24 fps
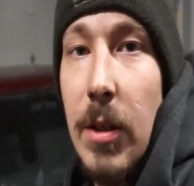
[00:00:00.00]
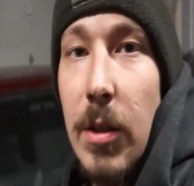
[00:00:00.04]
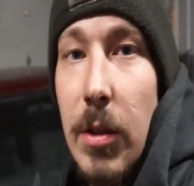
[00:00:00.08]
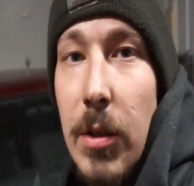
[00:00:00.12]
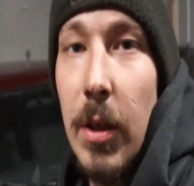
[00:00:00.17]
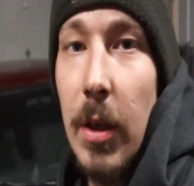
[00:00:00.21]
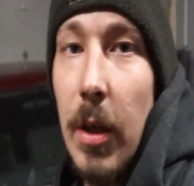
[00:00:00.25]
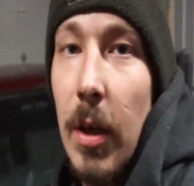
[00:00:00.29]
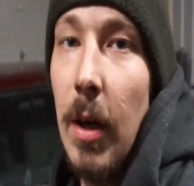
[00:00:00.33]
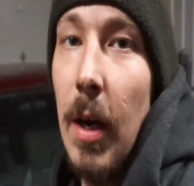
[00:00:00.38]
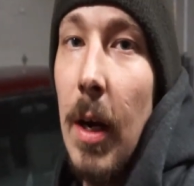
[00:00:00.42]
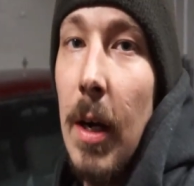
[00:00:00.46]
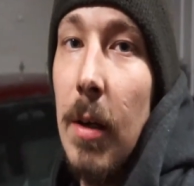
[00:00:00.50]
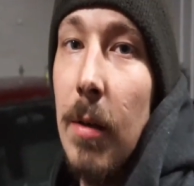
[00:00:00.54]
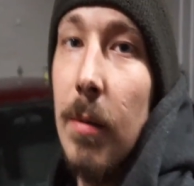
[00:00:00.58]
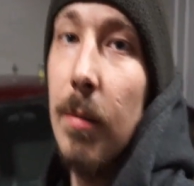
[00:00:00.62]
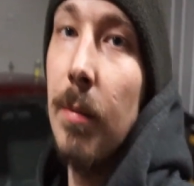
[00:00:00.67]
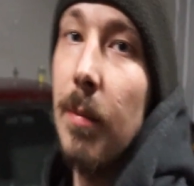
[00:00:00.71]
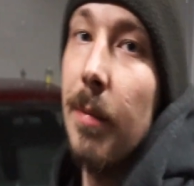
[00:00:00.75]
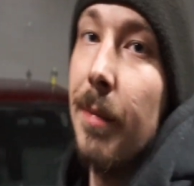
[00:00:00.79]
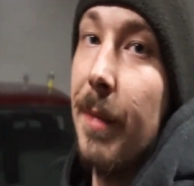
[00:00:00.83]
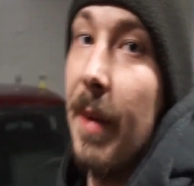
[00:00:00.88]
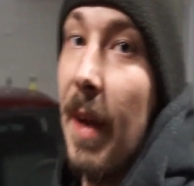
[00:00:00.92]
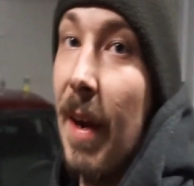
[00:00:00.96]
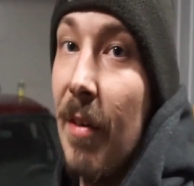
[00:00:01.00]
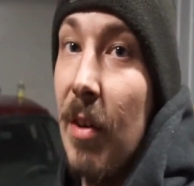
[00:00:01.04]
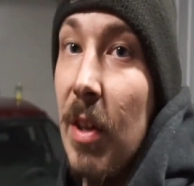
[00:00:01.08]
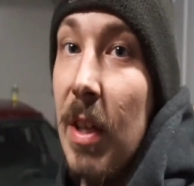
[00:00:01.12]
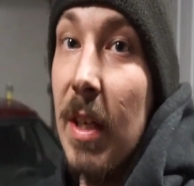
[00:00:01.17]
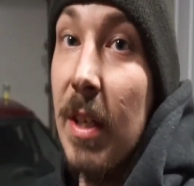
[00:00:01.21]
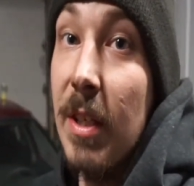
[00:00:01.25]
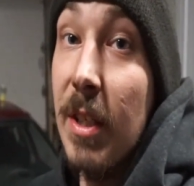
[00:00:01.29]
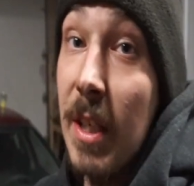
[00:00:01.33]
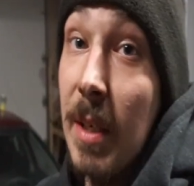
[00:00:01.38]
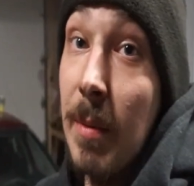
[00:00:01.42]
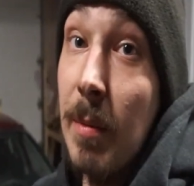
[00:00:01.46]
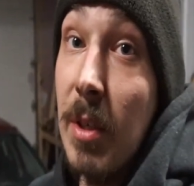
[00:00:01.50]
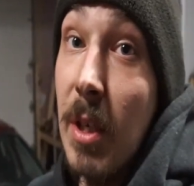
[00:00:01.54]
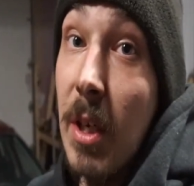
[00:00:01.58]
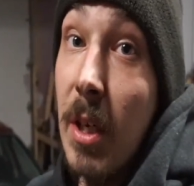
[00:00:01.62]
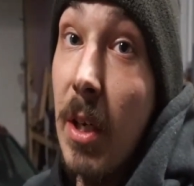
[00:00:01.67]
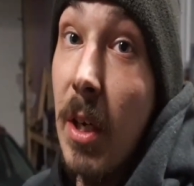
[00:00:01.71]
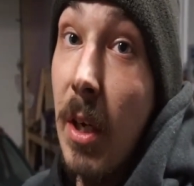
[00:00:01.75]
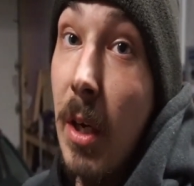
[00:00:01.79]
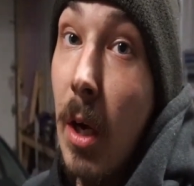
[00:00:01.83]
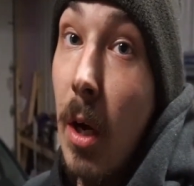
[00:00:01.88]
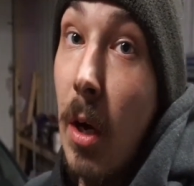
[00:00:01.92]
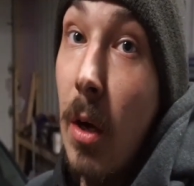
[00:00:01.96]
just took her out. Everything seems good
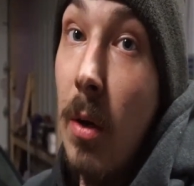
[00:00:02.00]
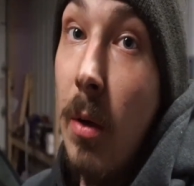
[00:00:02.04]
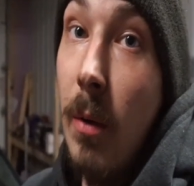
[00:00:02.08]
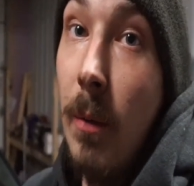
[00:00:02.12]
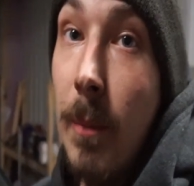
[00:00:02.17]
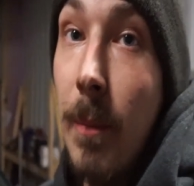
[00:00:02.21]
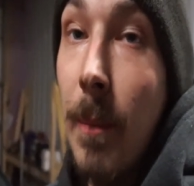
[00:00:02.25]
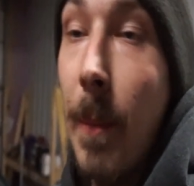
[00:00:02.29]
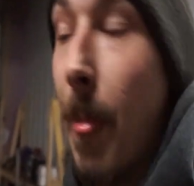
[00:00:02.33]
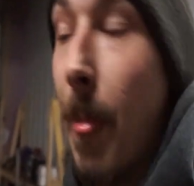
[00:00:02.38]
to go.